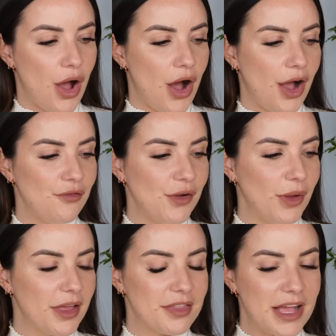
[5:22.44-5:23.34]
I feel
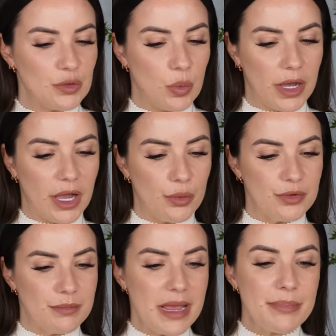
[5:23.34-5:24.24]
like that's why I
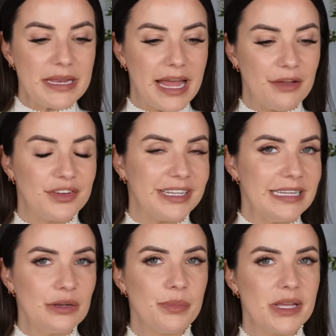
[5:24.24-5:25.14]
was maybe left a
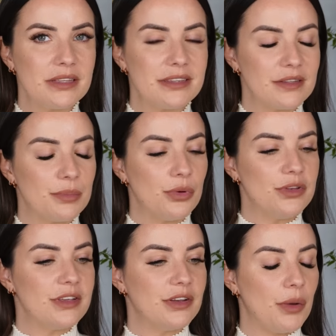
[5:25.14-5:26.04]
little bit
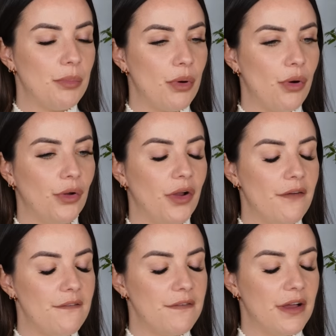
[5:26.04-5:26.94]
disappointed upon
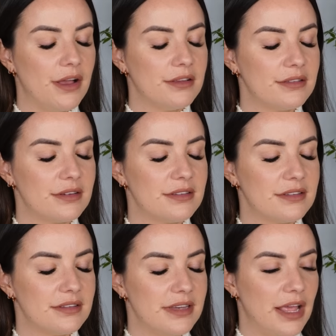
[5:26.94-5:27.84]
first
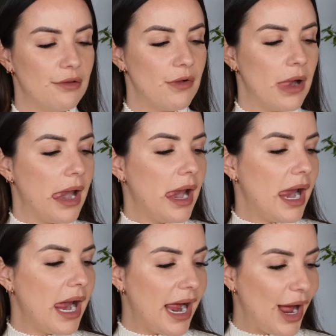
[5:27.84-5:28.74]
sniff.
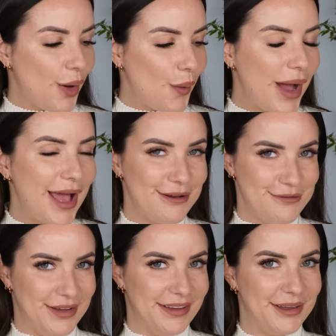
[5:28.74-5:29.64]

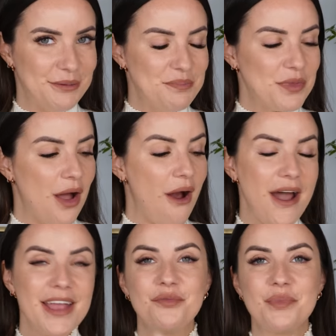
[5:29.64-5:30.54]
However,
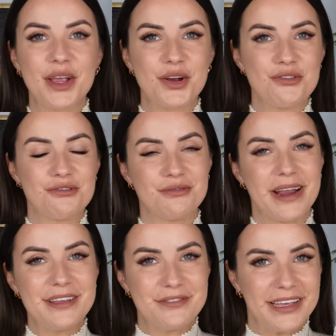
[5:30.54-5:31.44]
I have been
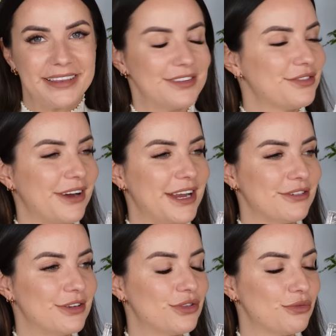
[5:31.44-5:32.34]
craving this
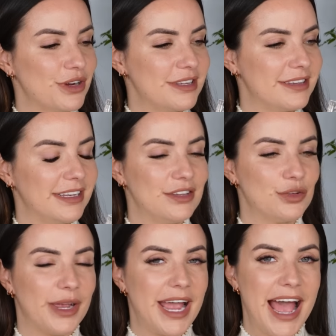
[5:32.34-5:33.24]
fragrance recently,
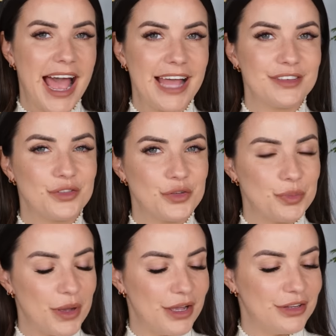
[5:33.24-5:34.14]
so I had to
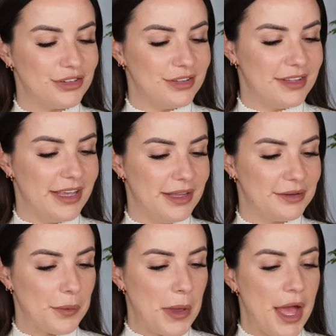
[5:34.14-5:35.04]
purchase
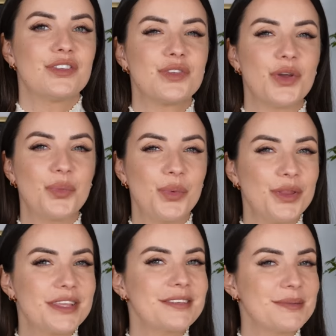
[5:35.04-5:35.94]
it. So
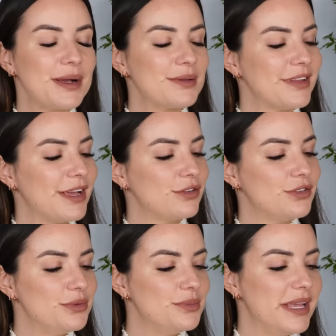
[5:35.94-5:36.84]
what this smells like
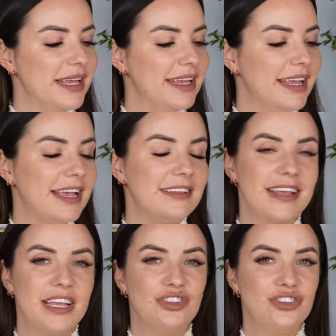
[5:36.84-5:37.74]
to me is
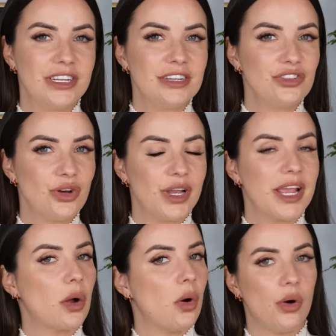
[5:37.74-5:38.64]
a gin and
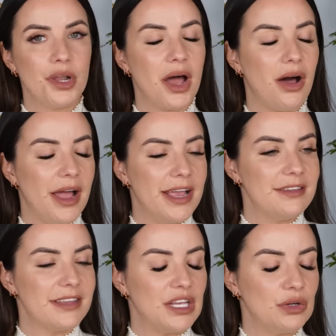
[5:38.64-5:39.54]
tonic on
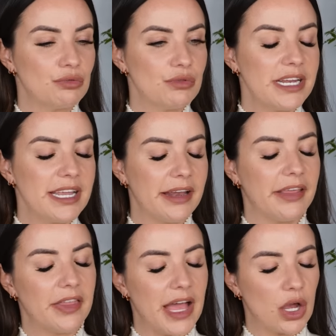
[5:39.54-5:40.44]
ice, and you're really
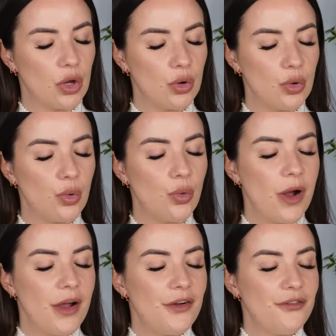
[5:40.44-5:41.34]
getting that
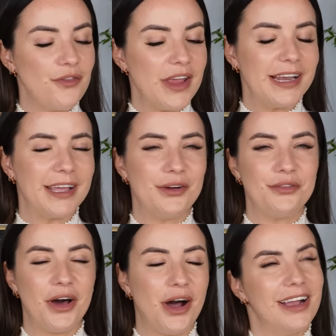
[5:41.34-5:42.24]
cool feeling
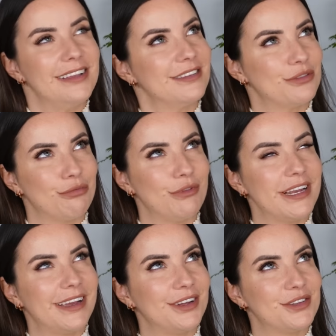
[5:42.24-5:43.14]
of the ice. It's
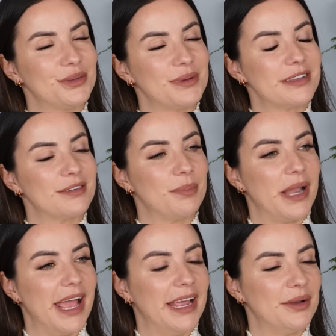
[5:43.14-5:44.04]
really hard to
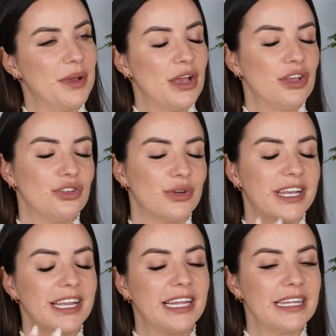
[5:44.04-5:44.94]
explain. So you're
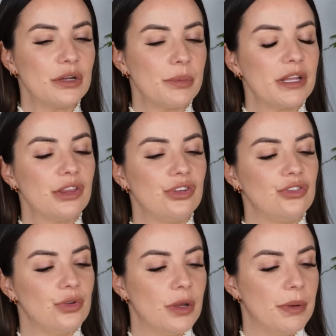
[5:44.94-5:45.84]
getting a little bit of the
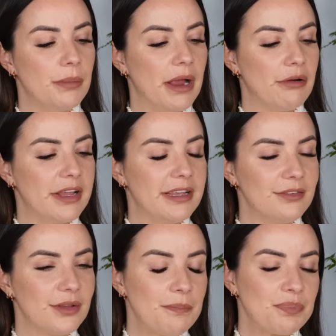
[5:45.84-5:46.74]
juniper
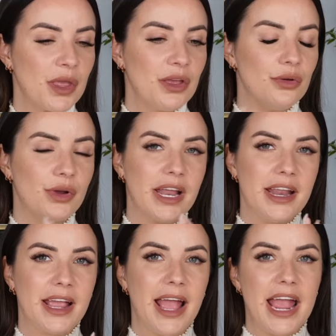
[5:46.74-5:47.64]
berries. You're
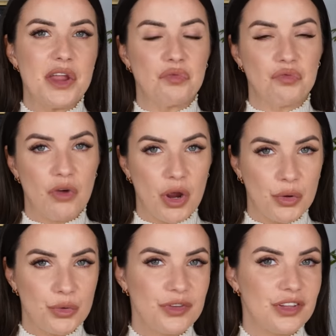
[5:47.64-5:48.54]
getting a
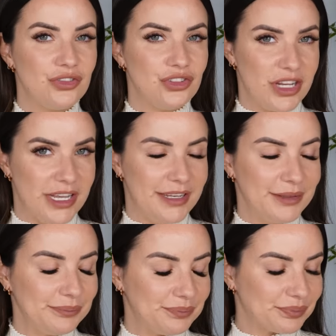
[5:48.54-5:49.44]
rose gin